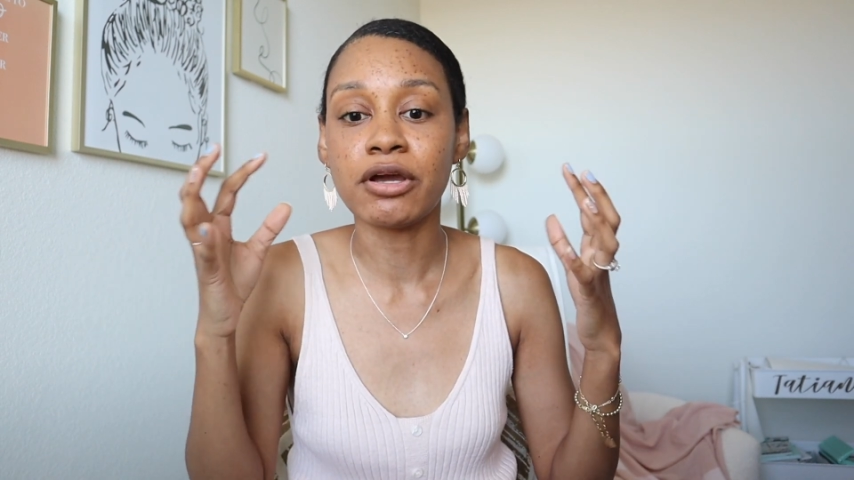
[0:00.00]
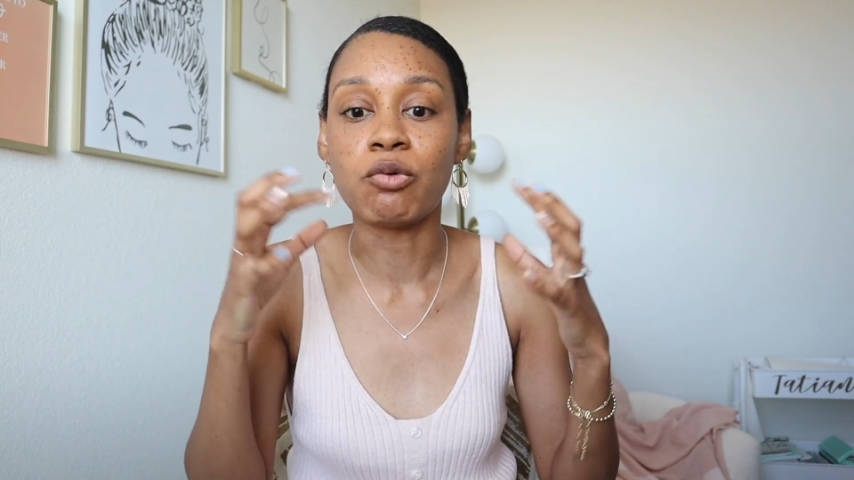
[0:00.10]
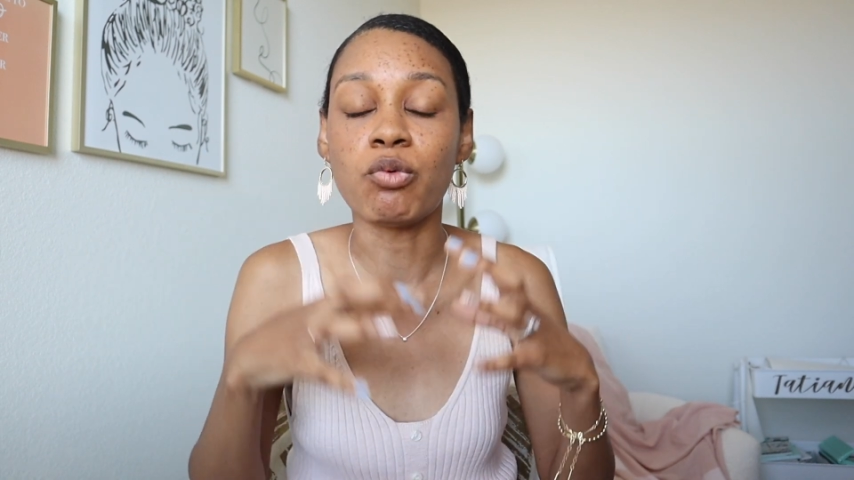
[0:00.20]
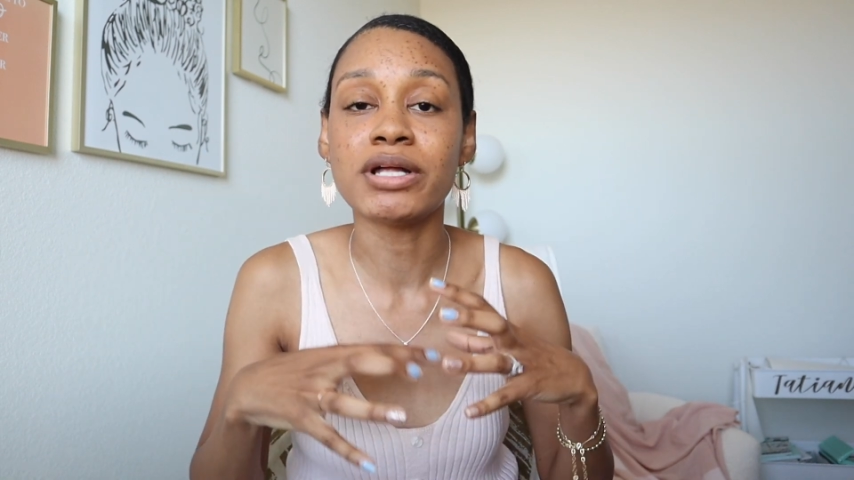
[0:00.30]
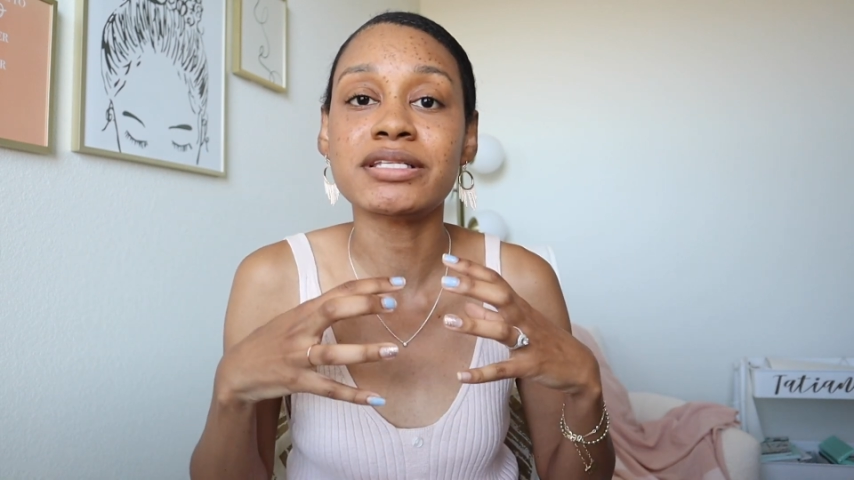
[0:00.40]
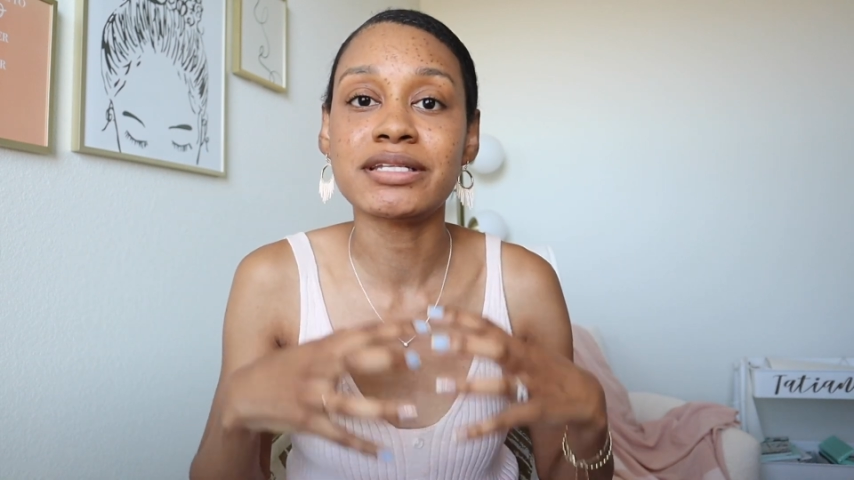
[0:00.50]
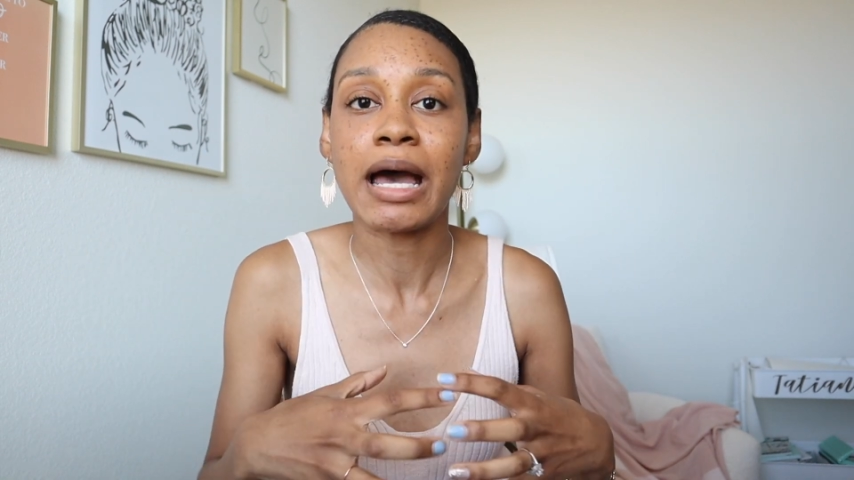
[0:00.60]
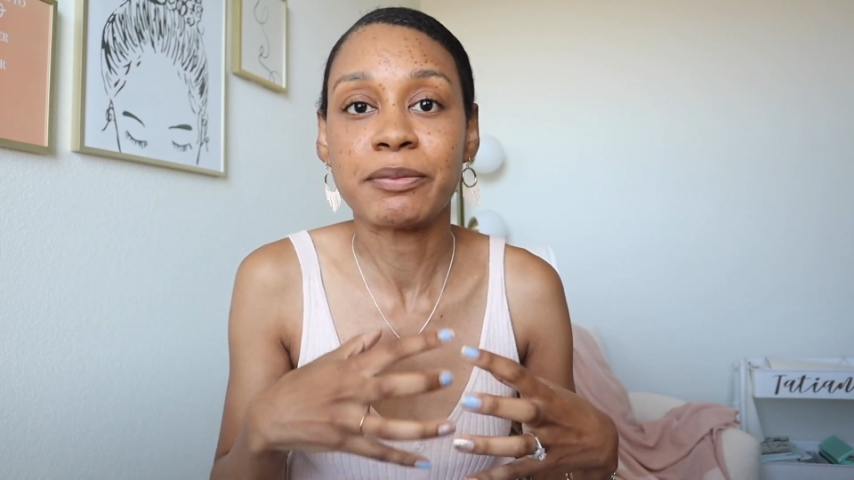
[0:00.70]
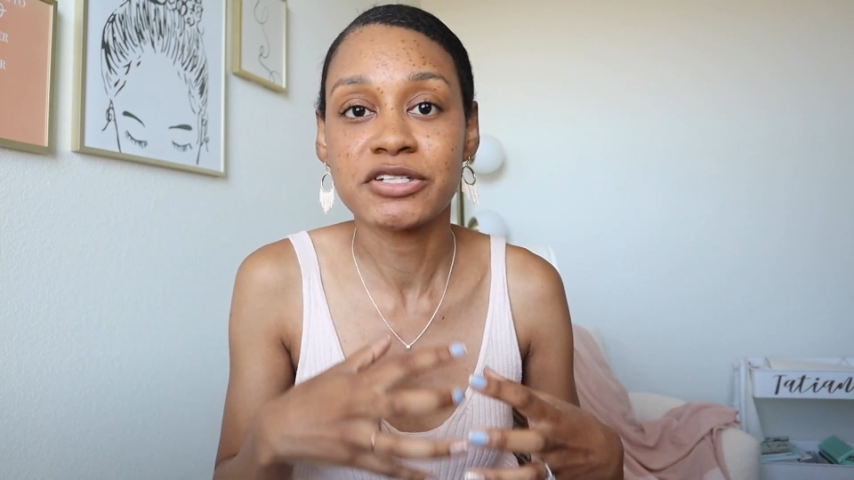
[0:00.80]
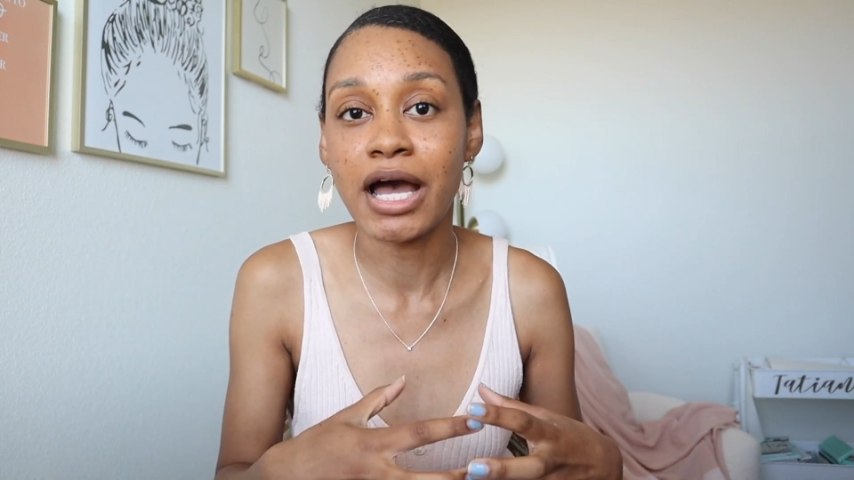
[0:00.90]
a
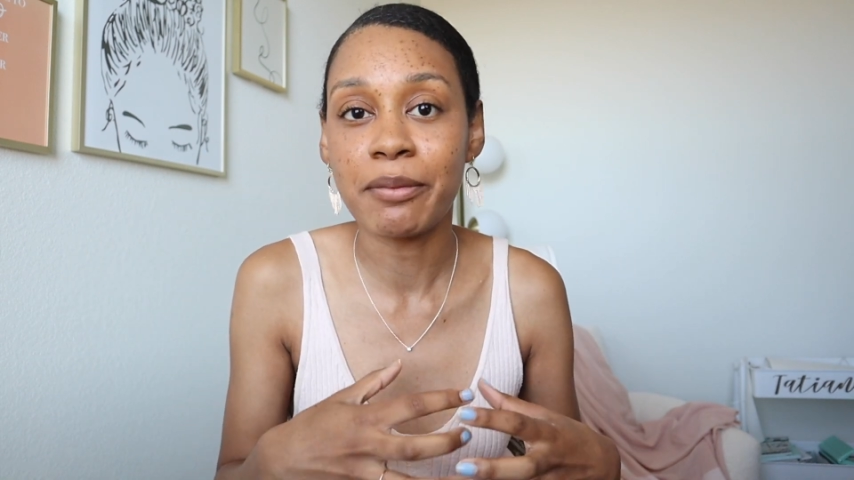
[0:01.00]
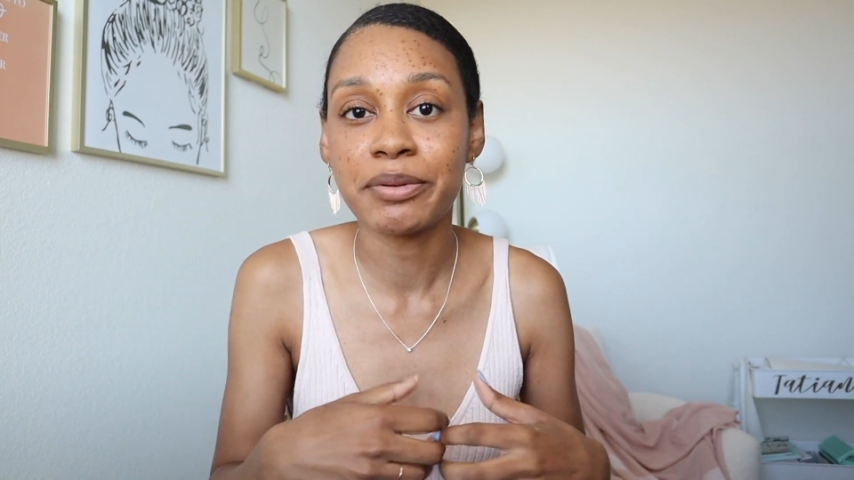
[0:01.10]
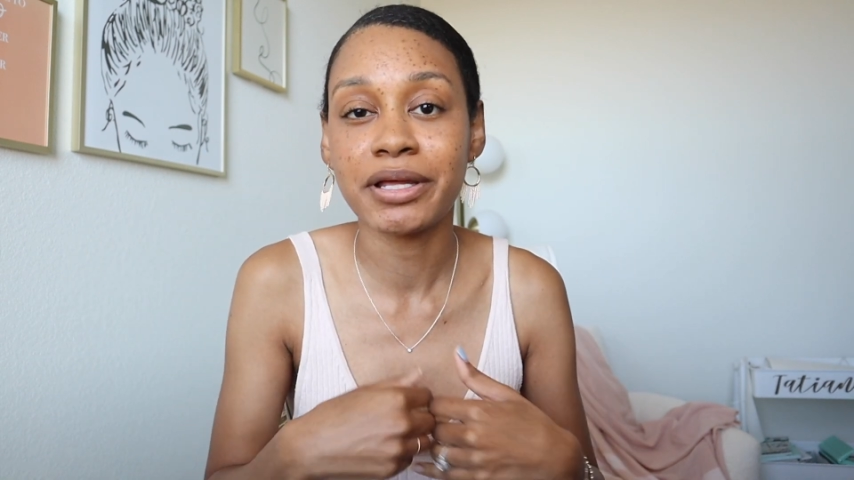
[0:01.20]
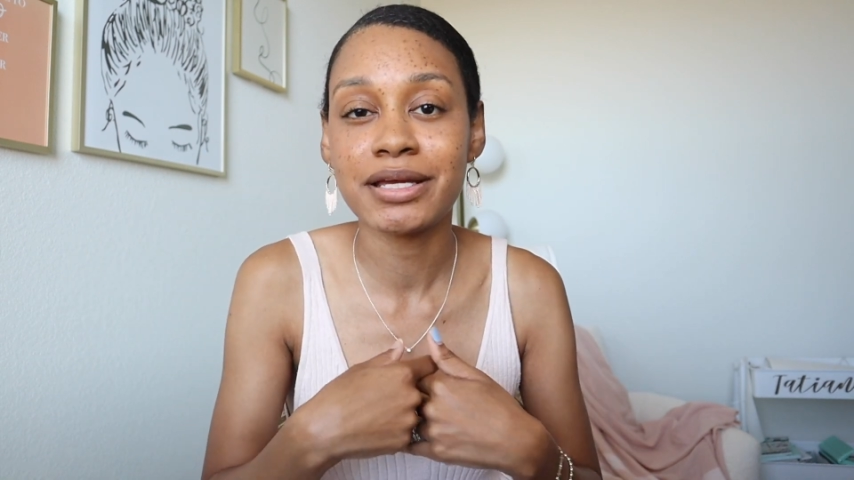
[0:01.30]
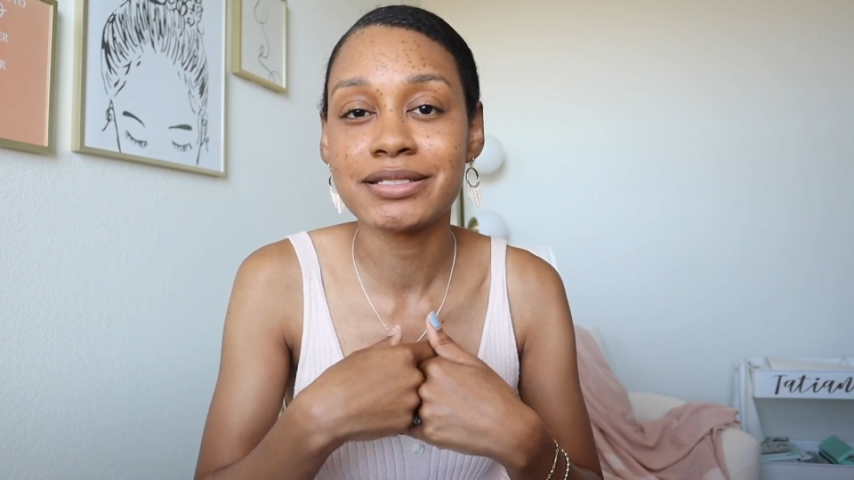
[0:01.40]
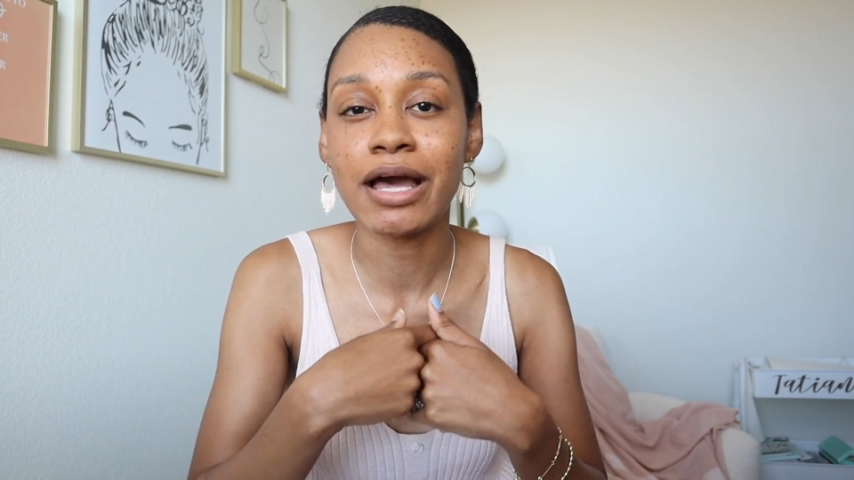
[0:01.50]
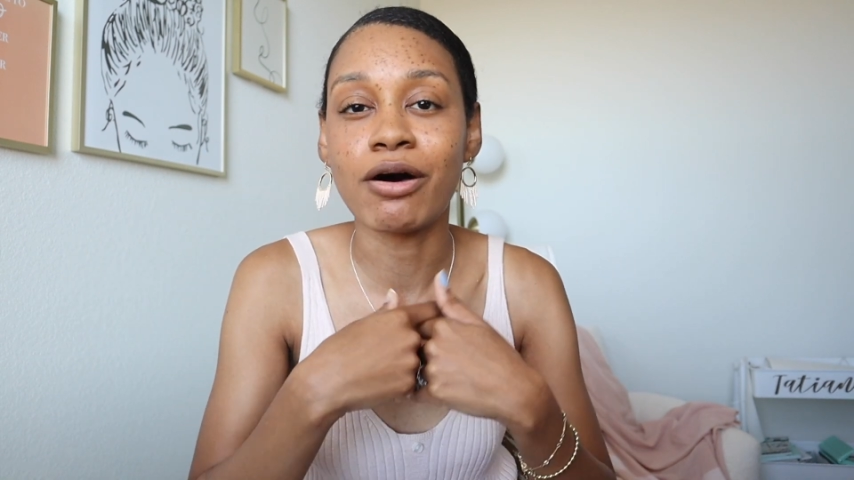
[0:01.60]
one-stop shop place that